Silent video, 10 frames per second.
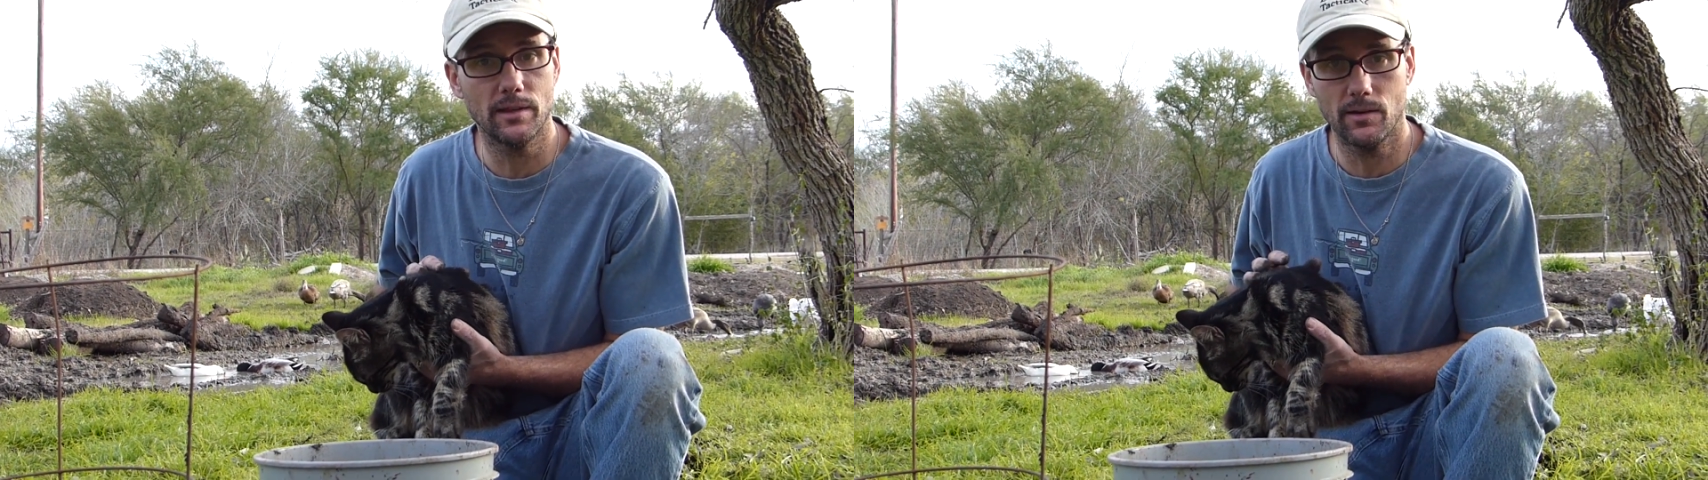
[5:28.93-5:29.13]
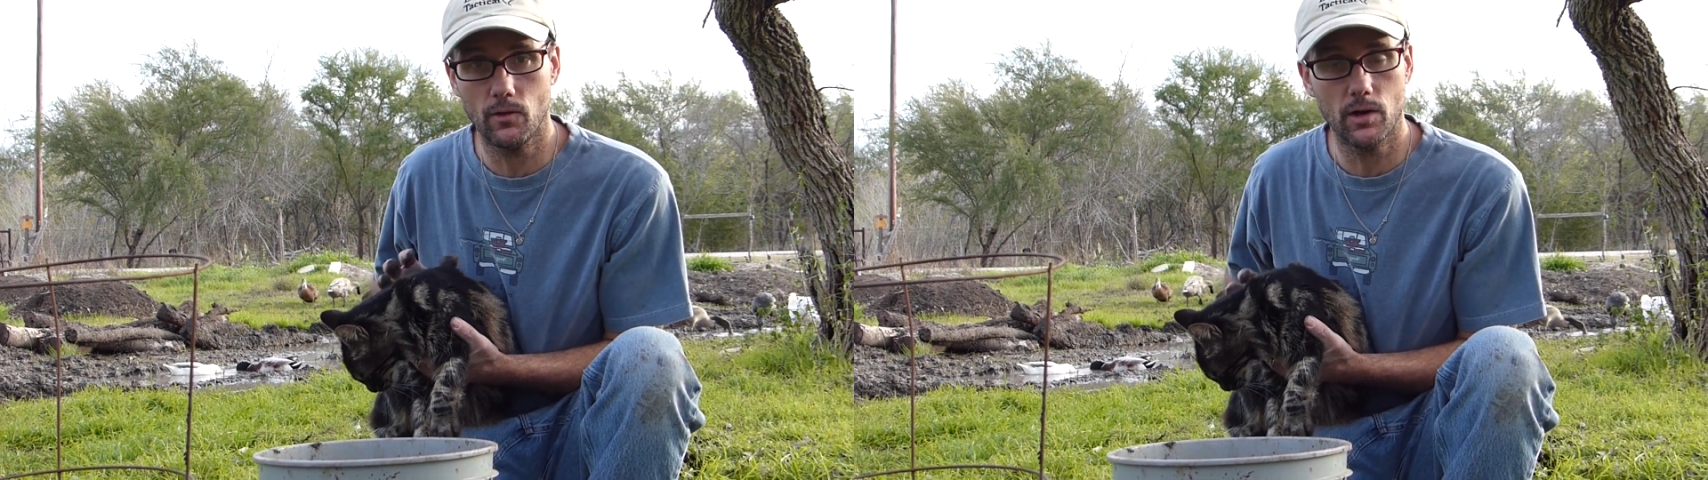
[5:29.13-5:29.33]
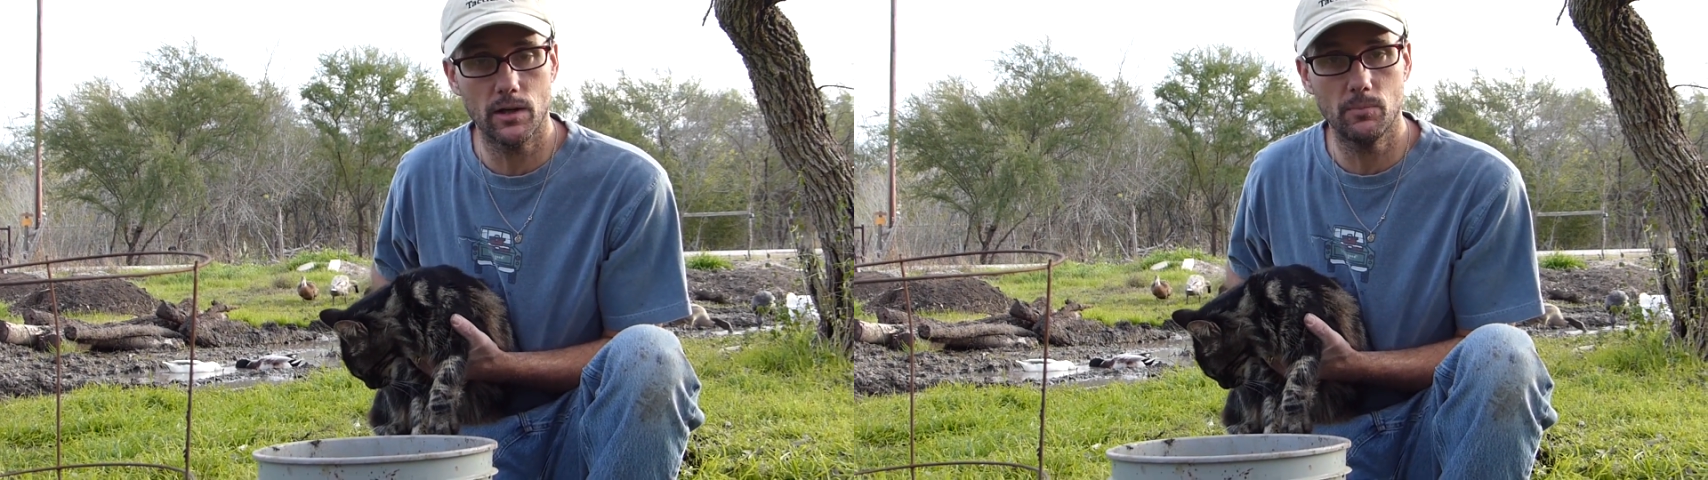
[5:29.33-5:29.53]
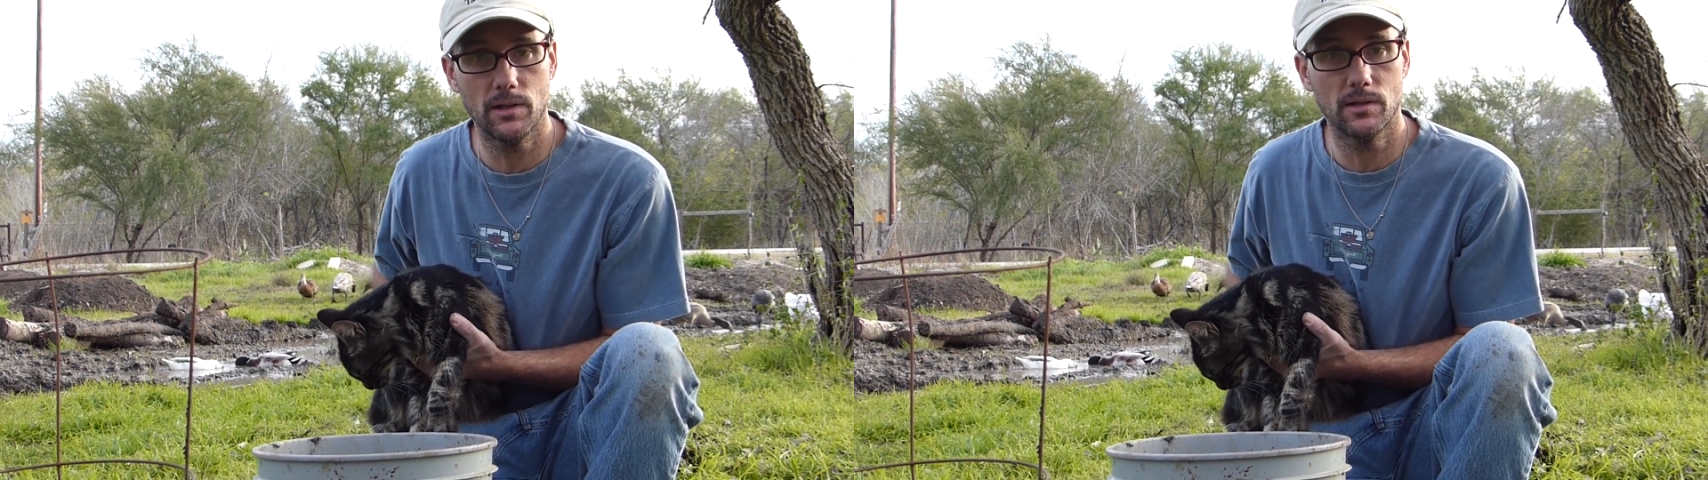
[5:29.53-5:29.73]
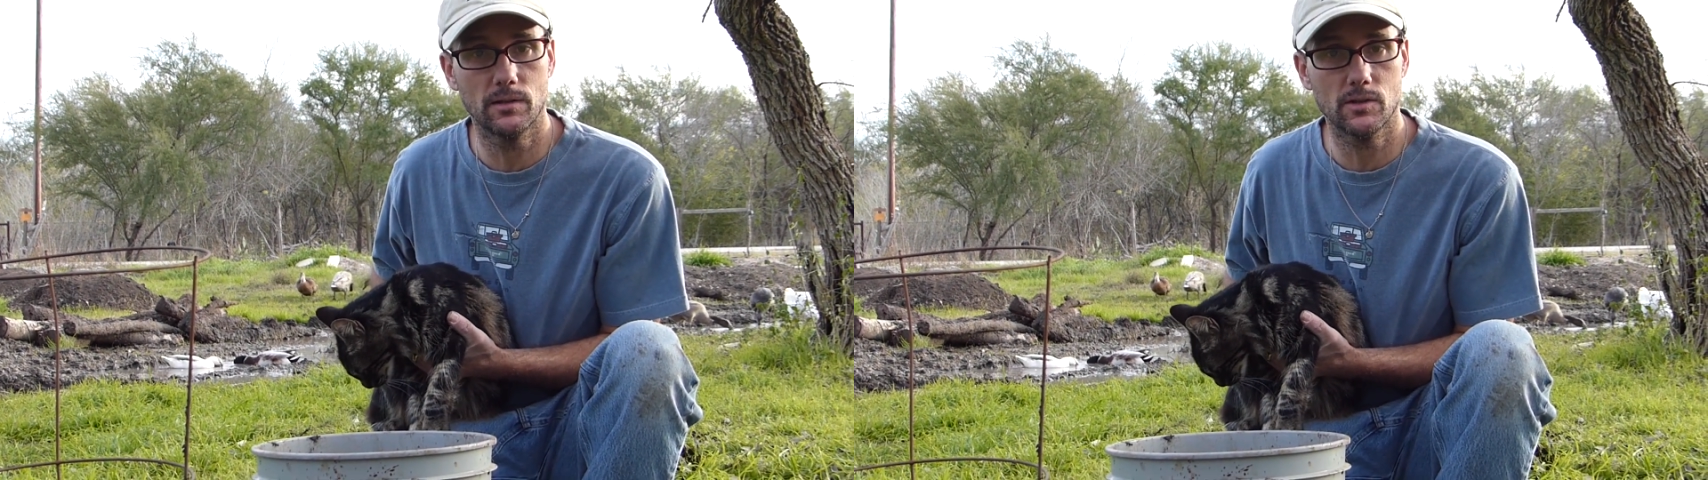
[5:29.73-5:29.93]
They've already
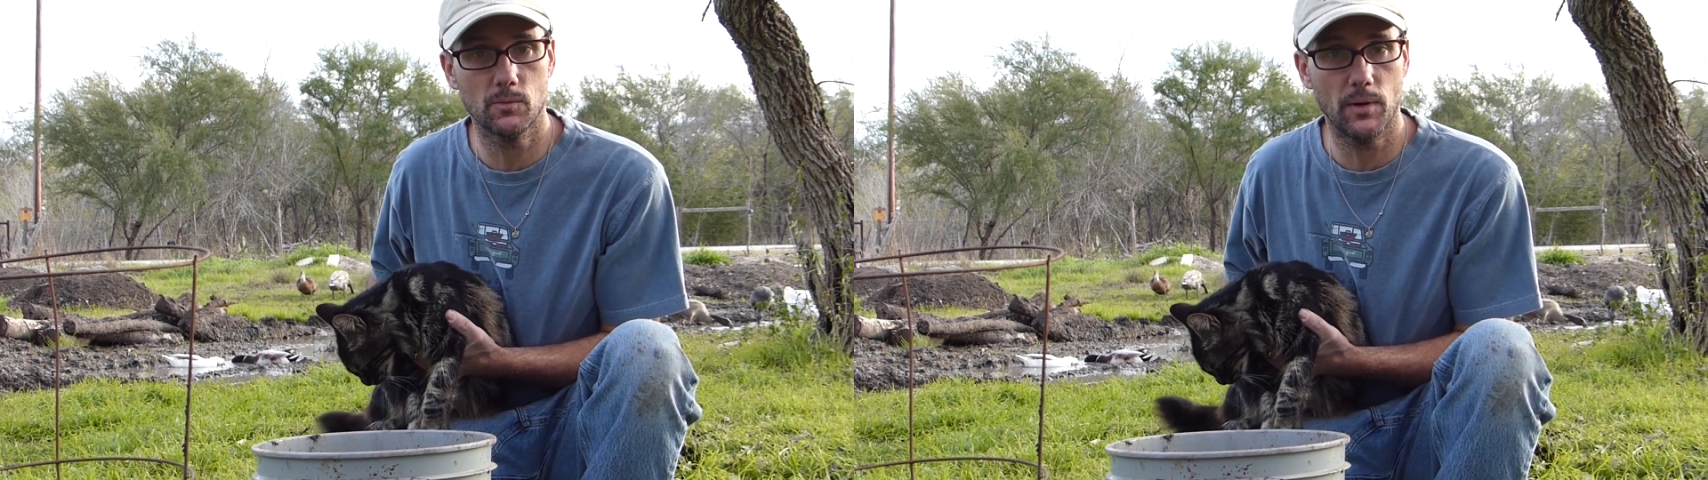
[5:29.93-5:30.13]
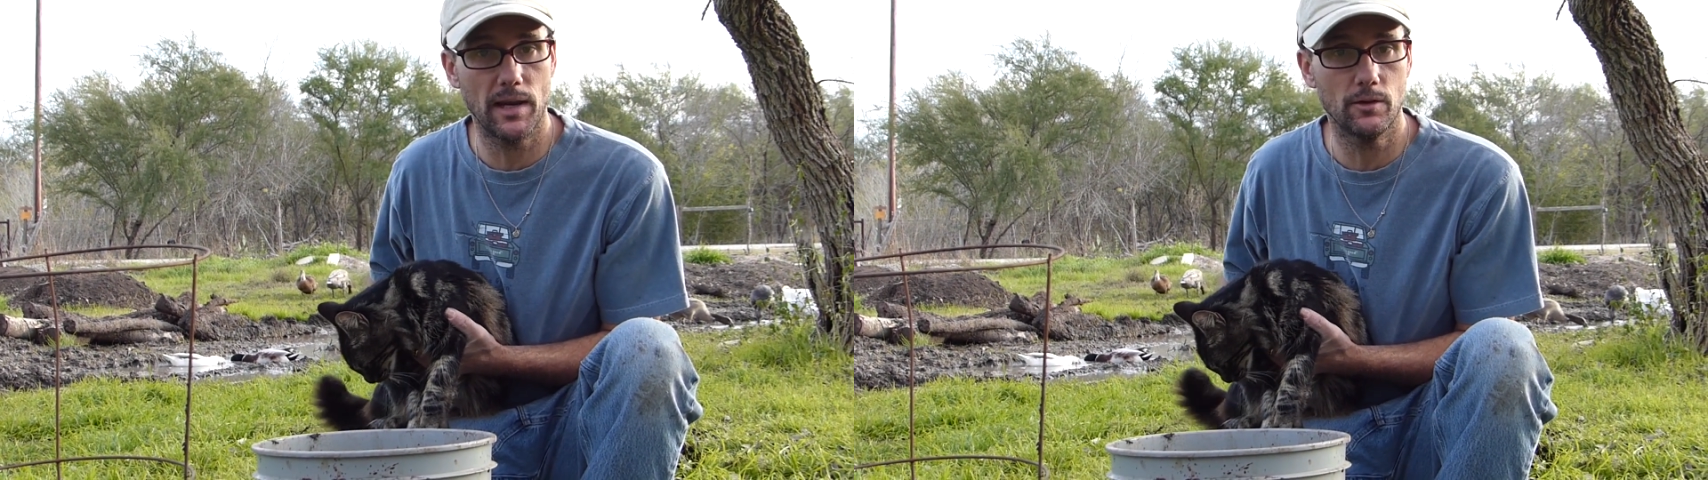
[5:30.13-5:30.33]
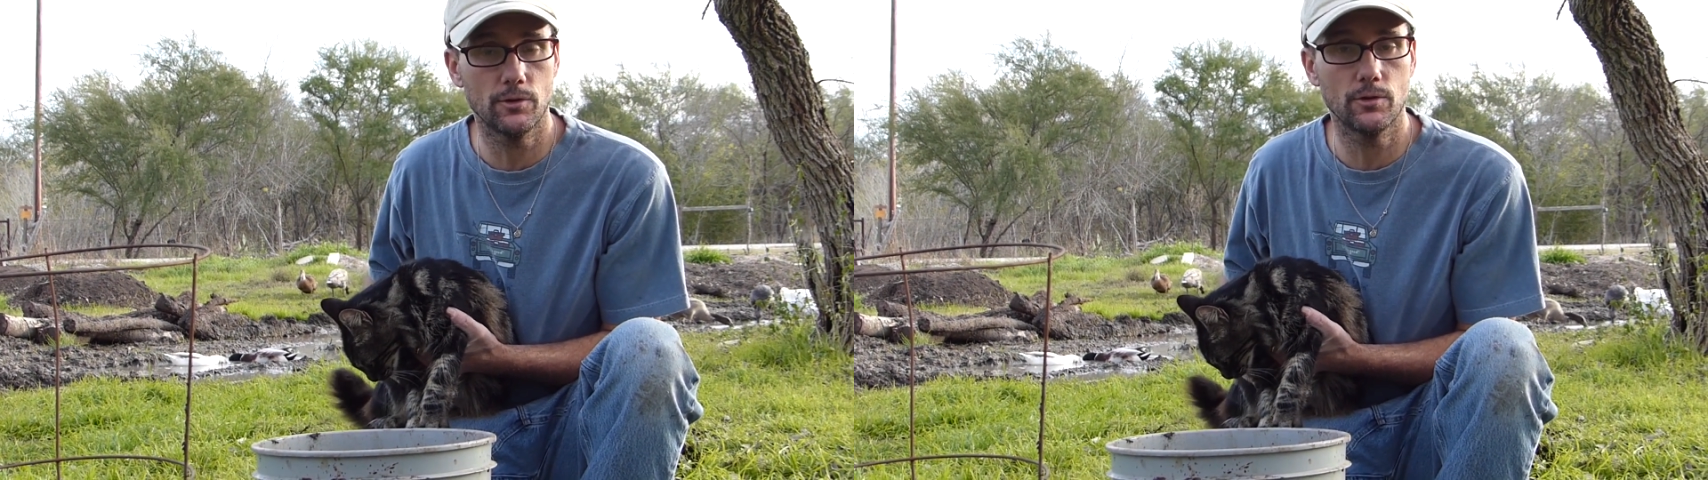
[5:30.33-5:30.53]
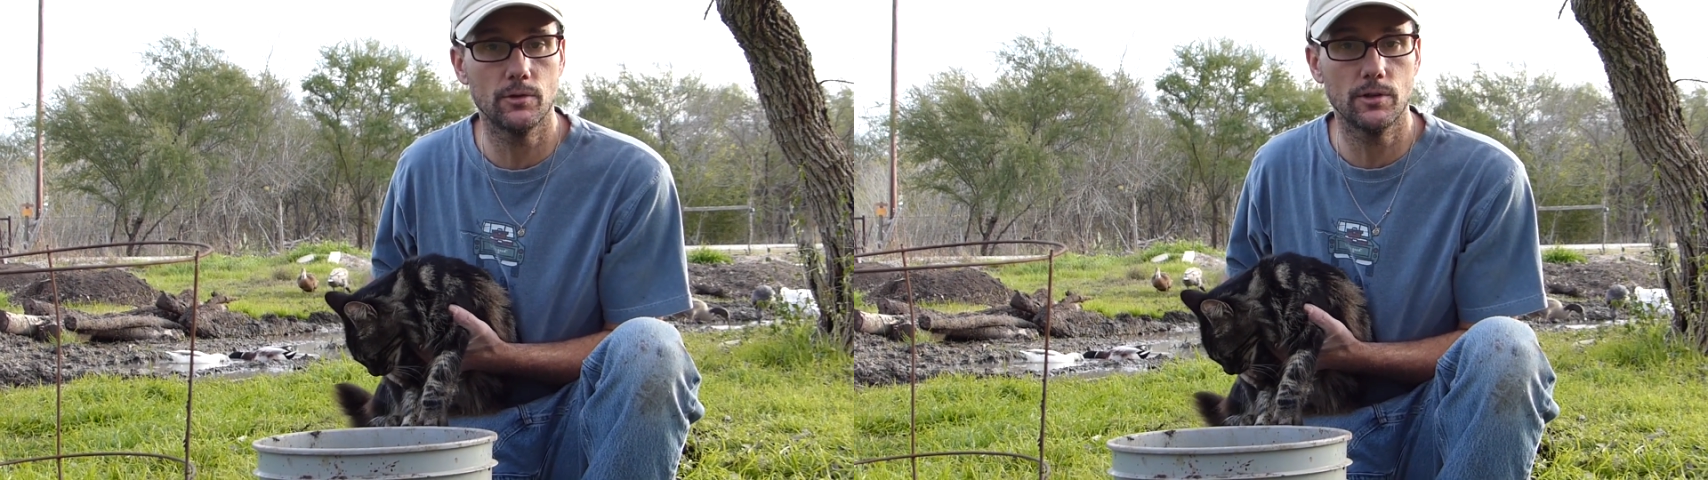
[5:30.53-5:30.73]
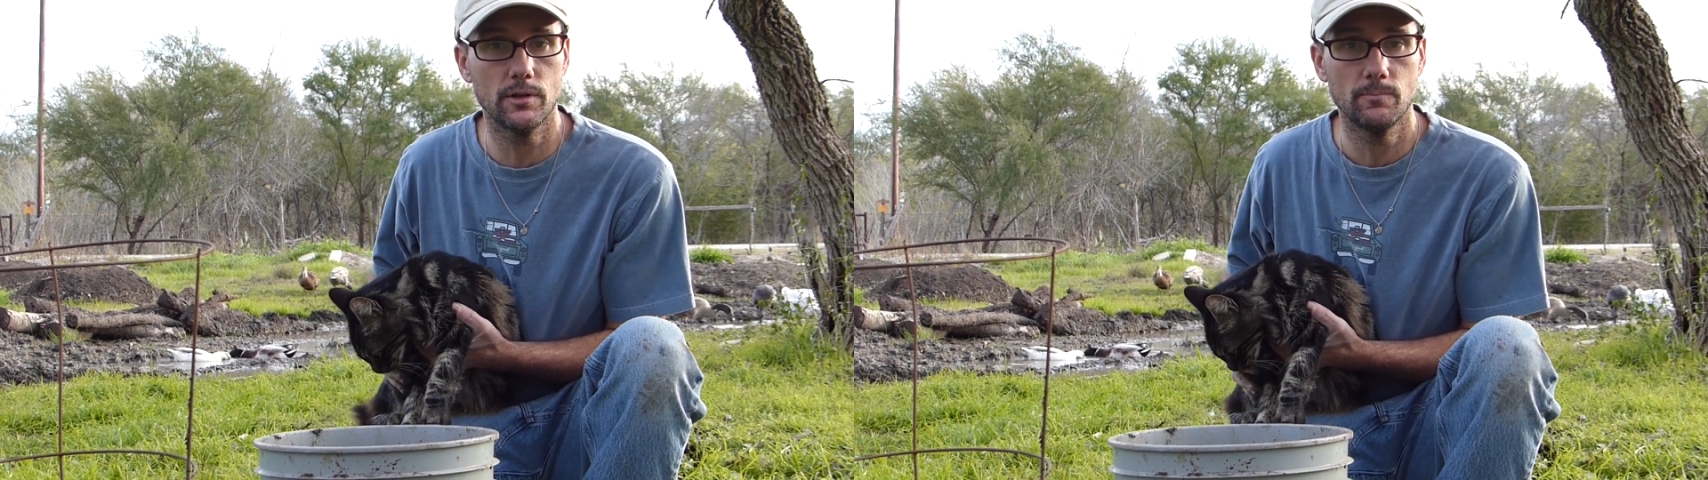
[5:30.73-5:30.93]
been spayed or
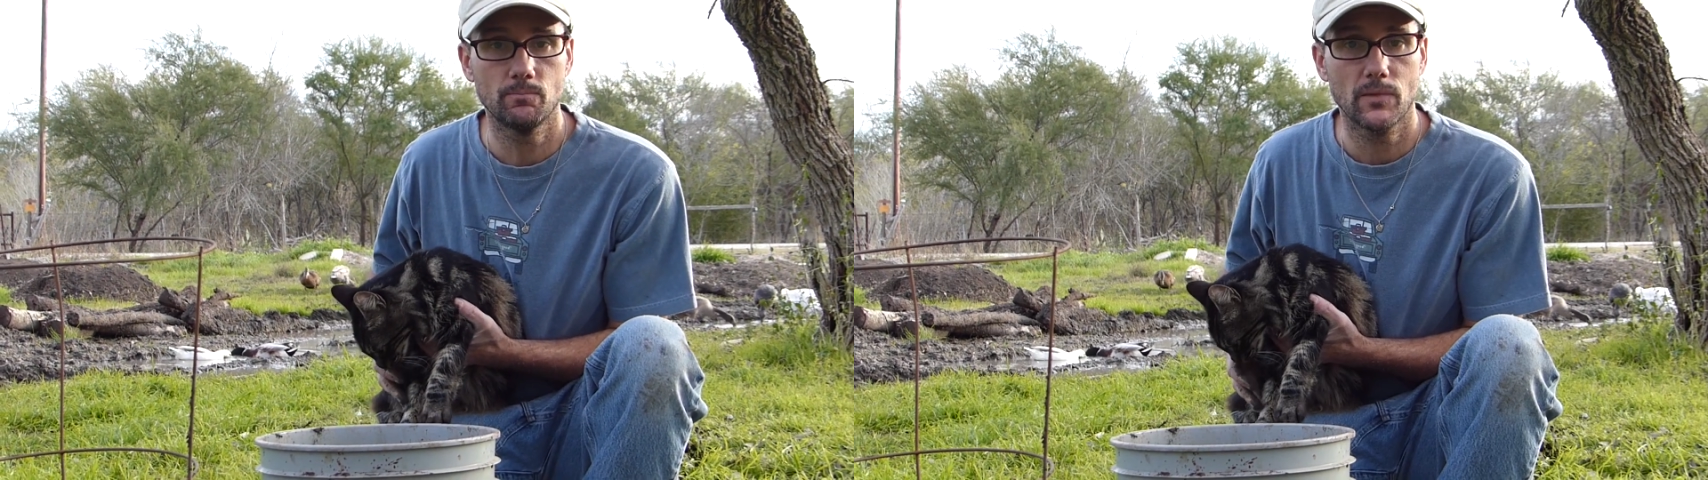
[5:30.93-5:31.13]
neutered,